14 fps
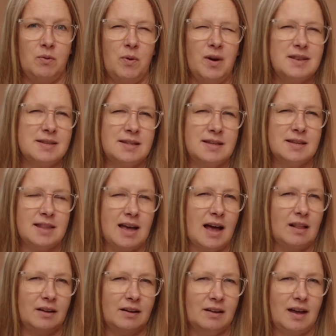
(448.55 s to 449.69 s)
What did
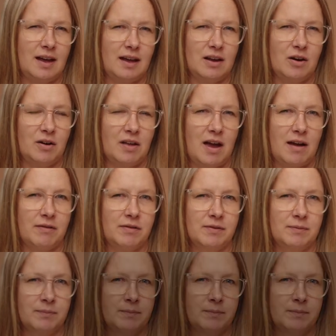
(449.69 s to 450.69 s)
that look like in your life?